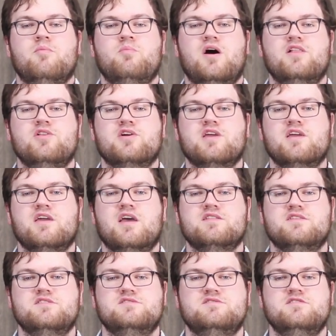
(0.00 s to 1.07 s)
by looking
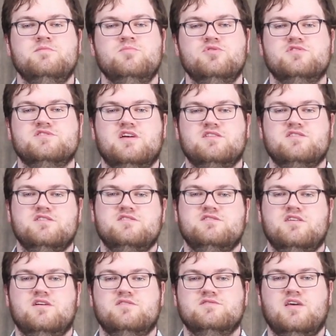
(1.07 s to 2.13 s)
at the symbols that these
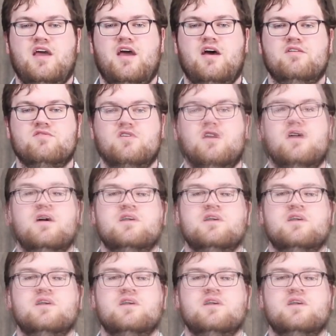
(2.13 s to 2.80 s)
sounds have.